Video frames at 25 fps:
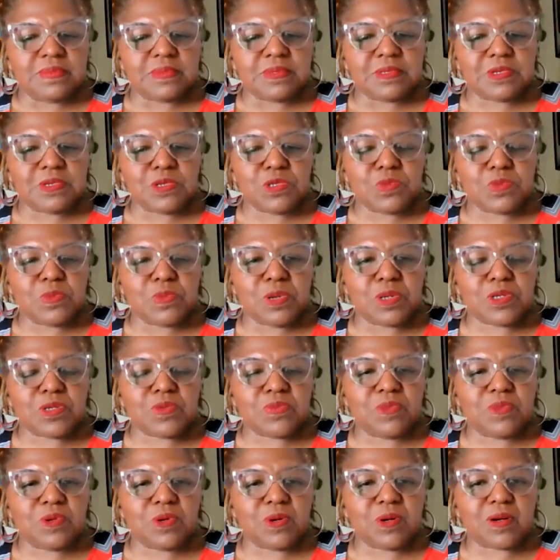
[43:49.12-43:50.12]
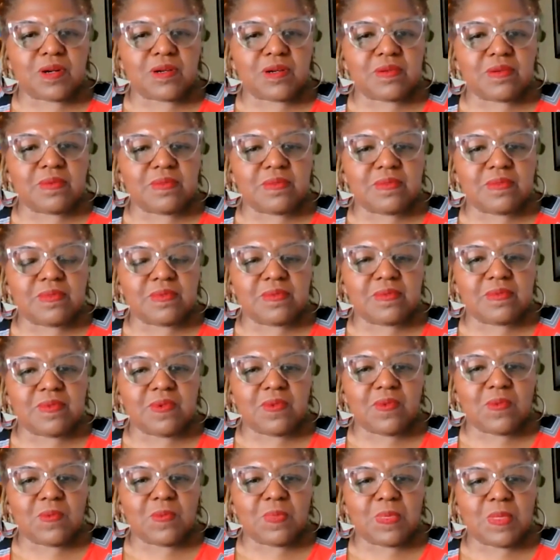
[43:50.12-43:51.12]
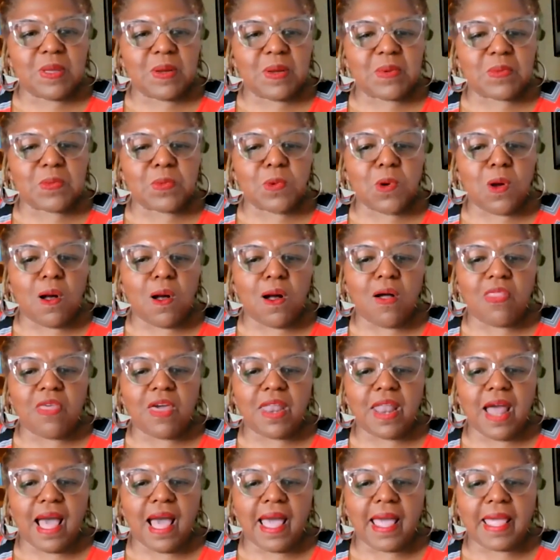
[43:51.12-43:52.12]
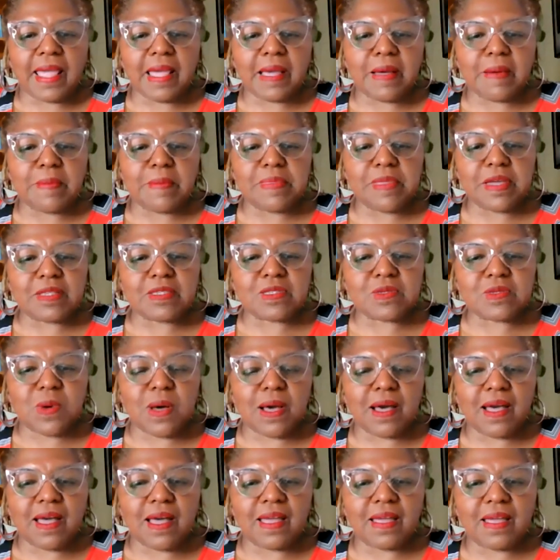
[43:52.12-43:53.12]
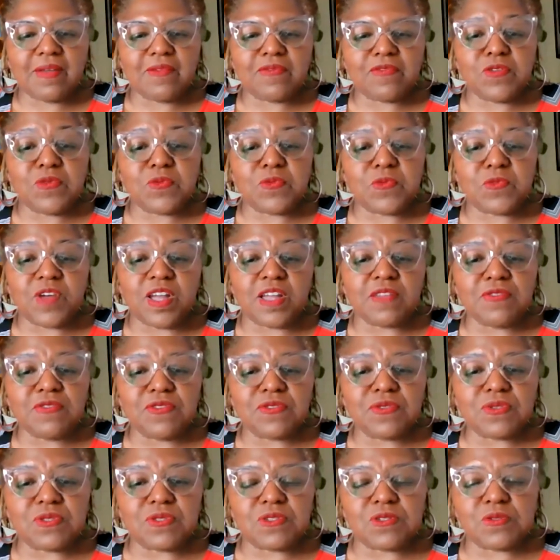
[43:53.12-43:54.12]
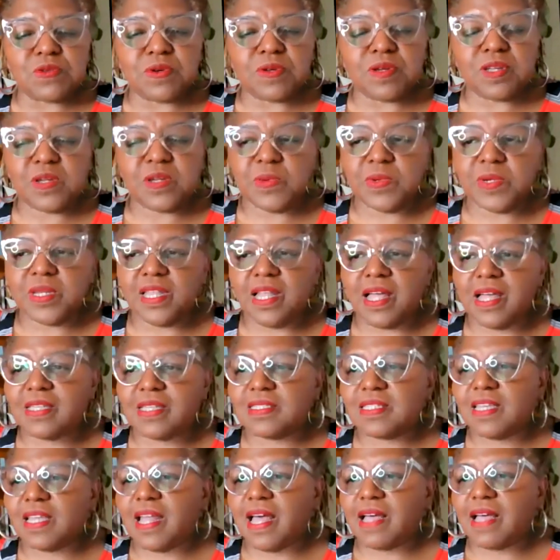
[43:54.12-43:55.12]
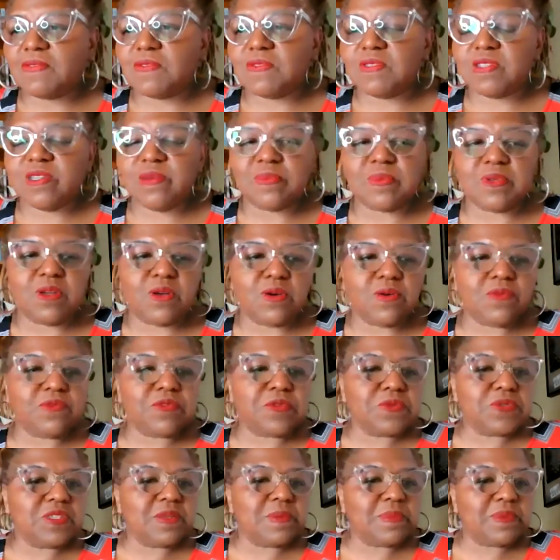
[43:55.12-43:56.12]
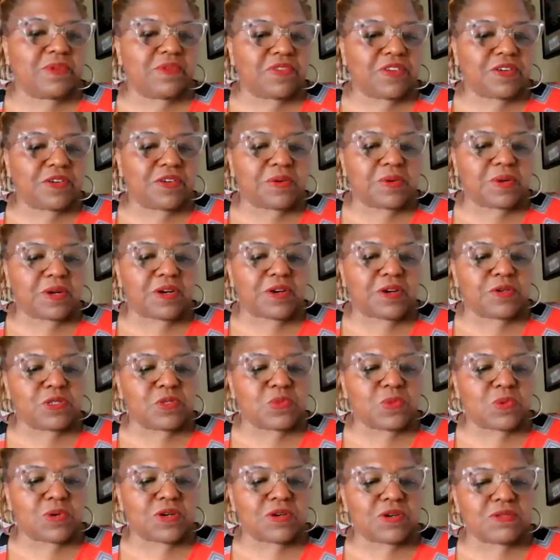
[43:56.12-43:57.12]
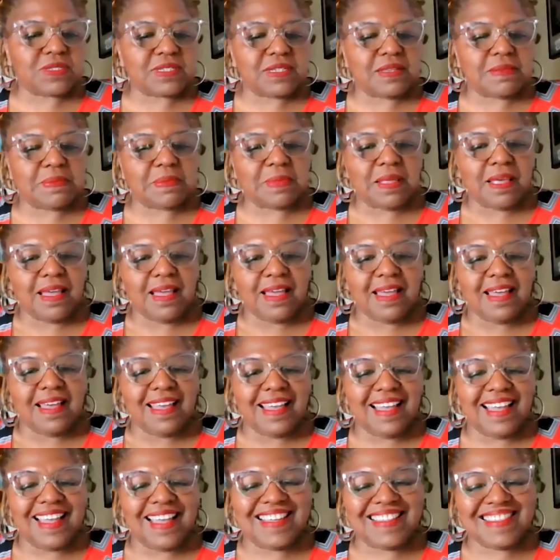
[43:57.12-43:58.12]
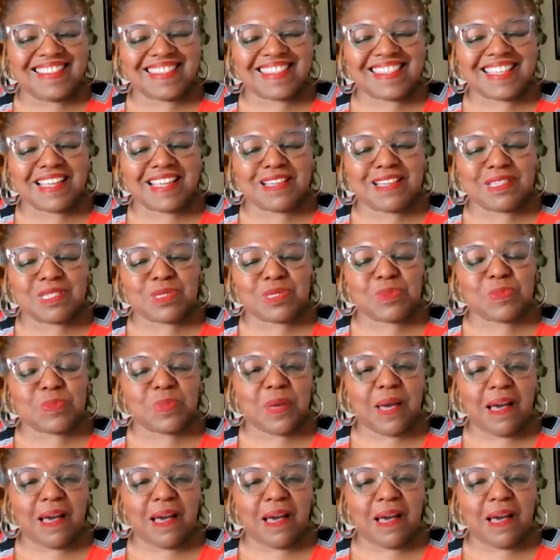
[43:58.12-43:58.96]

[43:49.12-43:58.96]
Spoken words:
She's much more raw than I am. That's why if you read the story, you realize that I skipped over some of her curse words and things.